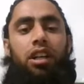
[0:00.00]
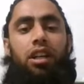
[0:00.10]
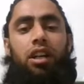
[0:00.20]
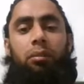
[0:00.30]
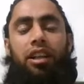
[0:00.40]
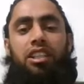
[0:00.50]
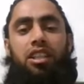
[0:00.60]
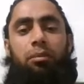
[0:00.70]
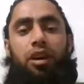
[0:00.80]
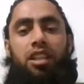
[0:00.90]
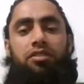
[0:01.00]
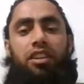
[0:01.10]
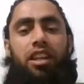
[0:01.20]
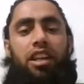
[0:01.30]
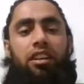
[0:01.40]
mention the
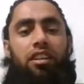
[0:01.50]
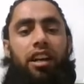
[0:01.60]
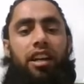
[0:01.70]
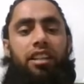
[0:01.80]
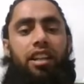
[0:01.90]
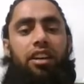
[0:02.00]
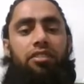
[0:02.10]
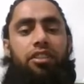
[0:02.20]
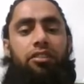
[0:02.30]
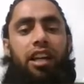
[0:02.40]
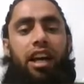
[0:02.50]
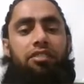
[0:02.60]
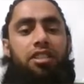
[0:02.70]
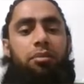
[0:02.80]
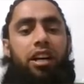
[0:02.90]
password here, and then after we
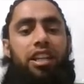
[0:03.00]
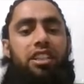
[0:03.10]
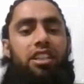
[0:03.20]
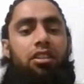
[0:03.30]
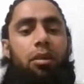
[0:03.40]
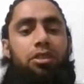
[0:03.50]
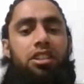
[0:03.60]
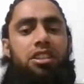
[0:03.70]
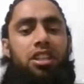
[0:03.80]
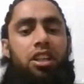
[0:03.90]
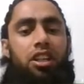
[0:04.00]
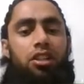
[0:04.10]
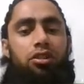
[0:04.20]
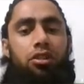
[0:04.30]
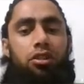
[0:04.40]
have some additional options,
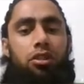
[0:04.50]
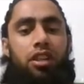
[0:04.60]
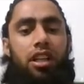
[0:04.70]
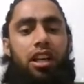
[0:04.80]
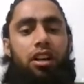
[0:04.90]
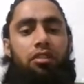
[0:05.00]
so you should click